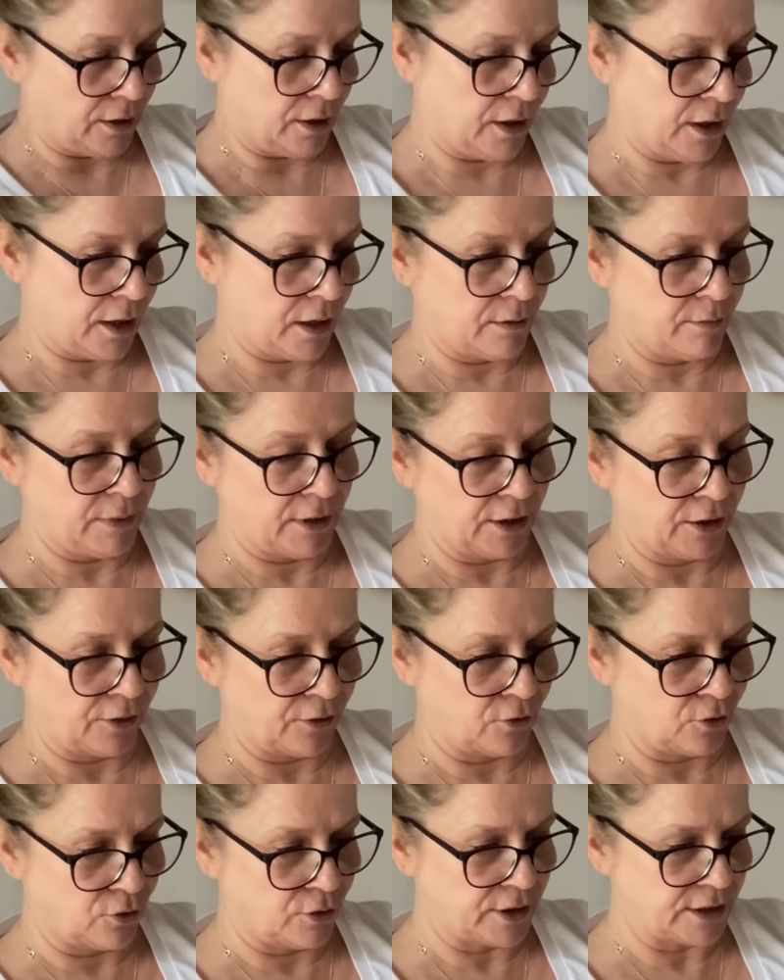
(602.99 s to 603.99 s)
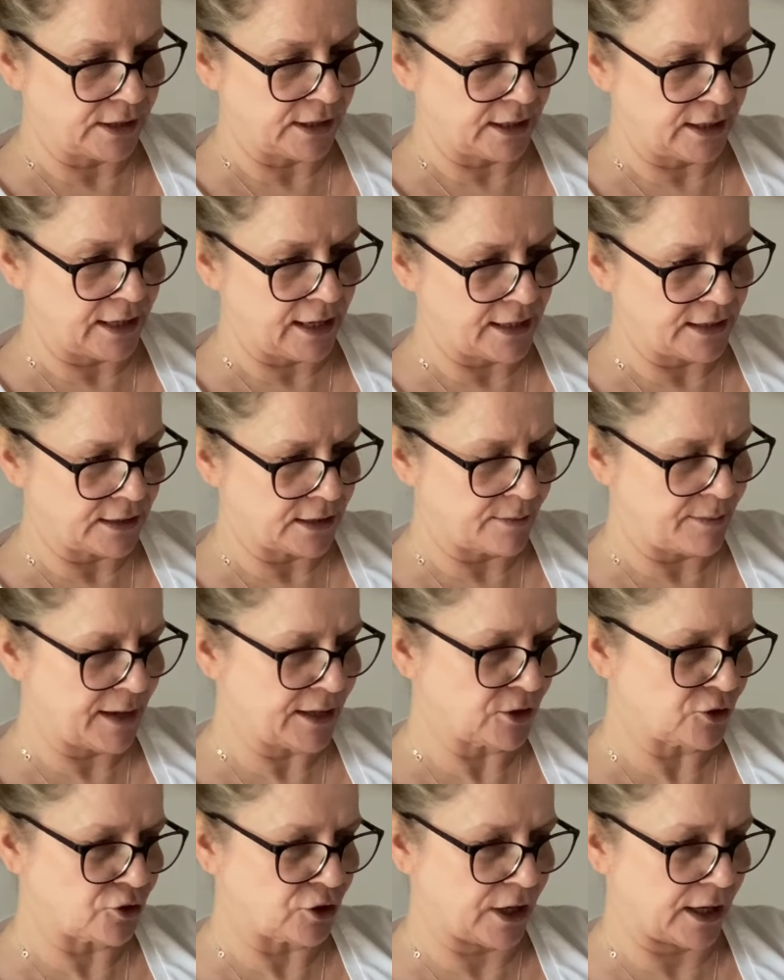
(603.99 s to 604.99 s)
And I thought, is it an
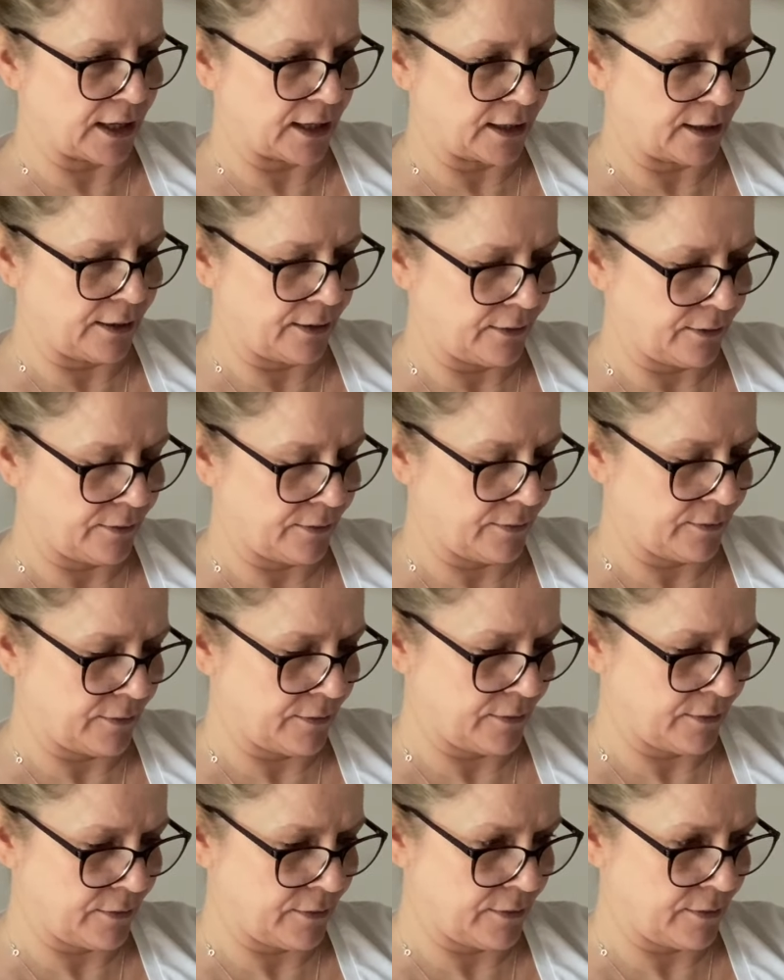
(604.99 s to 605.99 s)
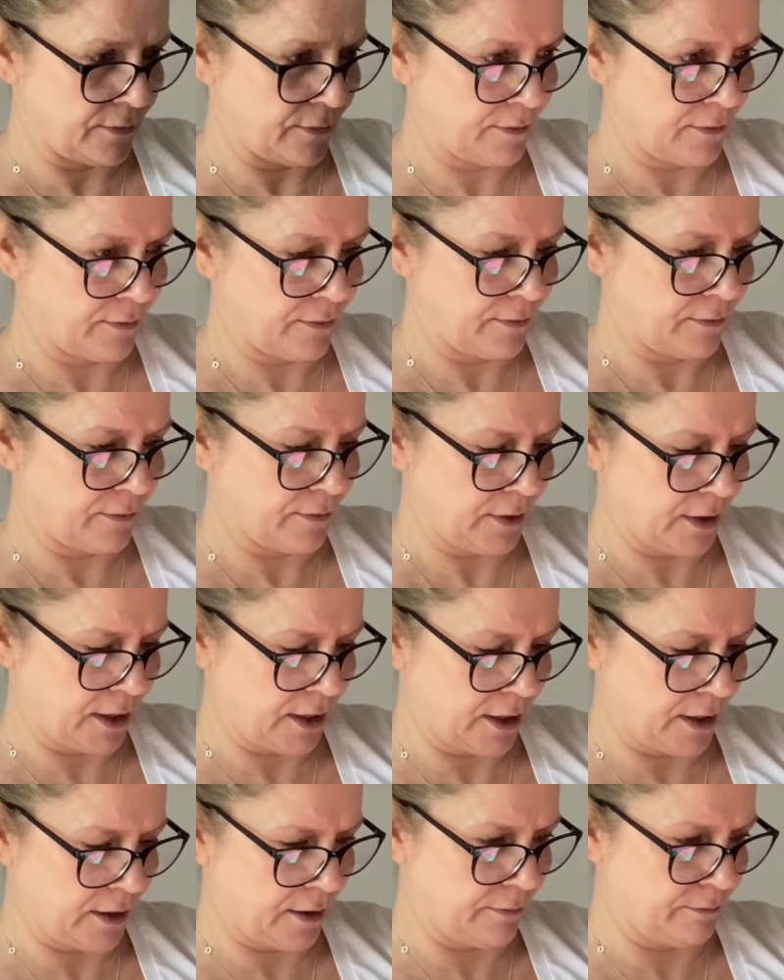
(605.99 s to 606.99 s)
asymmetric
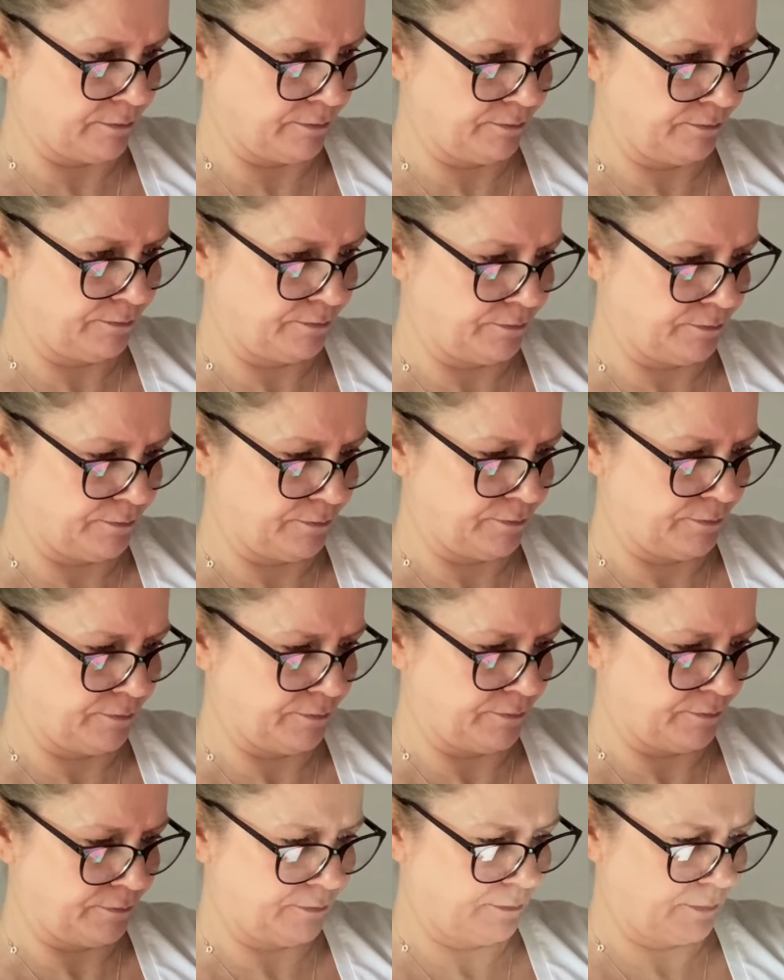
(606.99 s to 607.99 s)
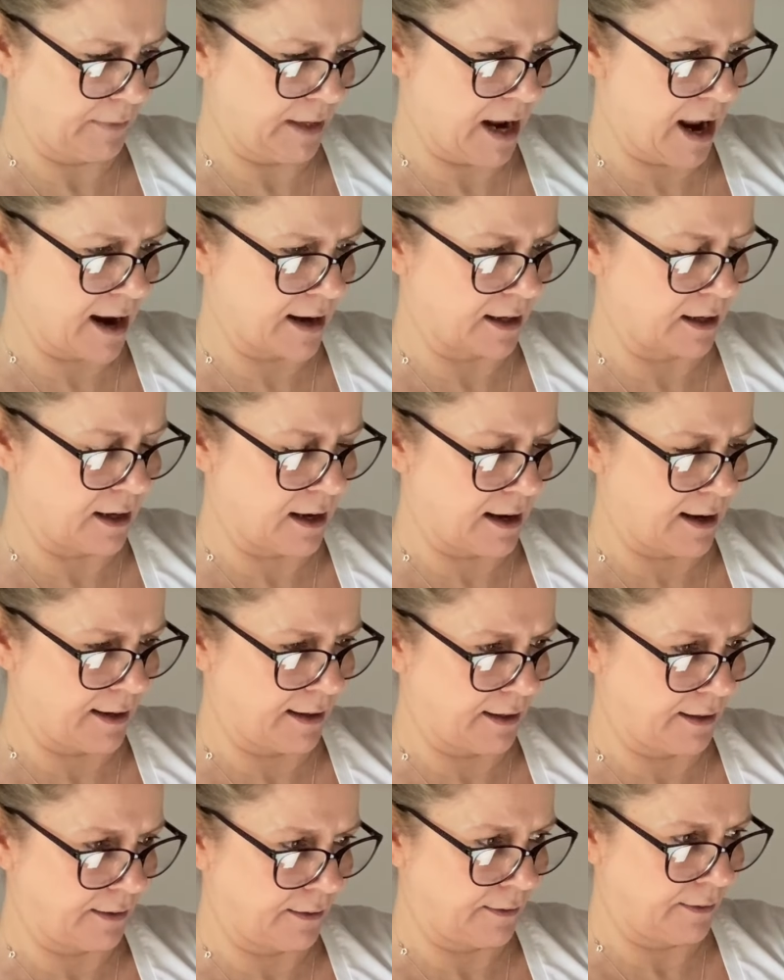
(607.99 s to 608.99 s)

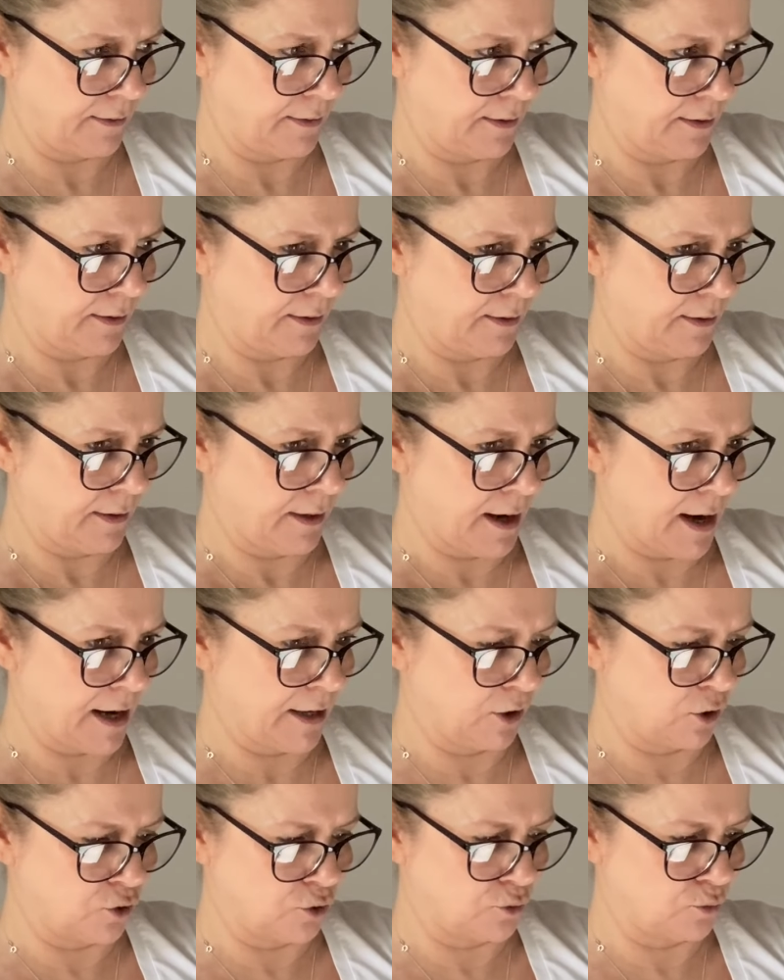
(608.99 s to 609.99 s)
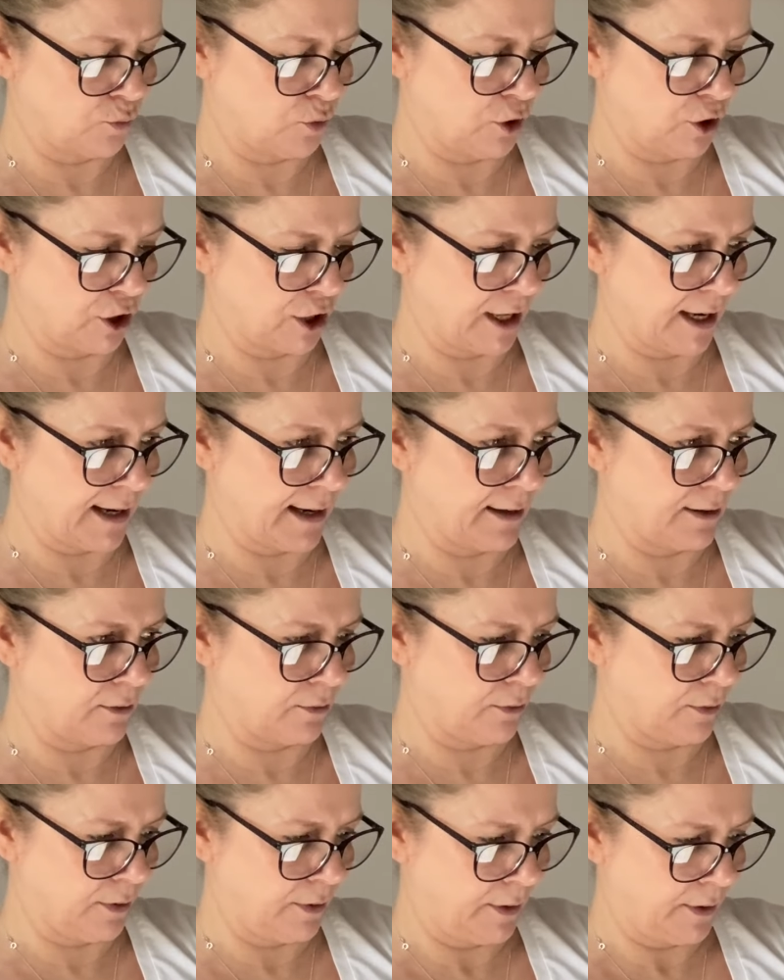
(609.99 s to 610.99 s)
neckline? And I couldn't work it out.